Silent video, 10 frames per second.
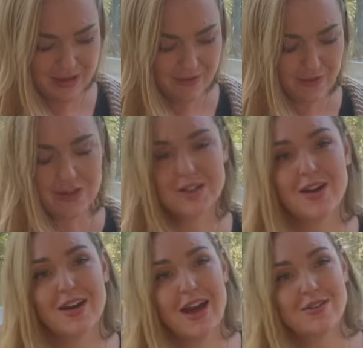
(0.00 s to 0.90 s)
First
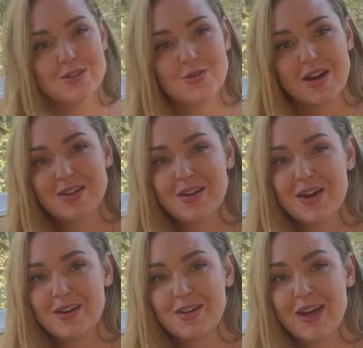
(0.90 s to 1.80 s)
card out, strength
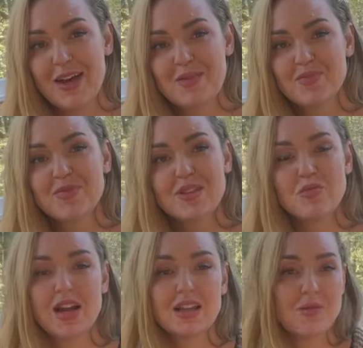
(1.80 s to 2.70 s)
card, okay?
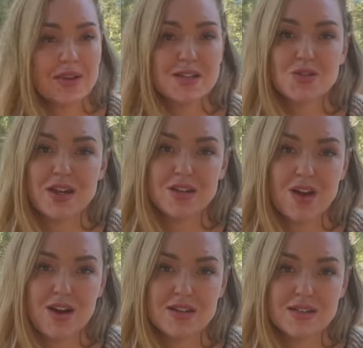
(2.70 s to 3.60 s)
What I love about this strength
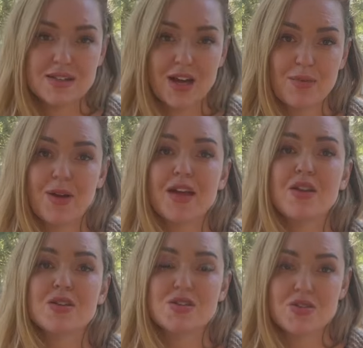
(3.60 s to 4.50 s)
card is it's talking about
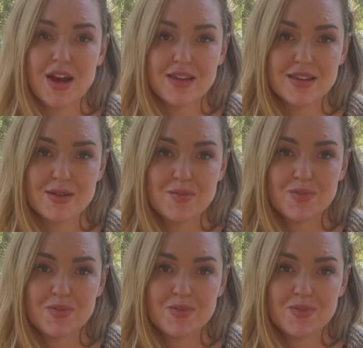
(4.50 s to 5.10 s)
inner strength.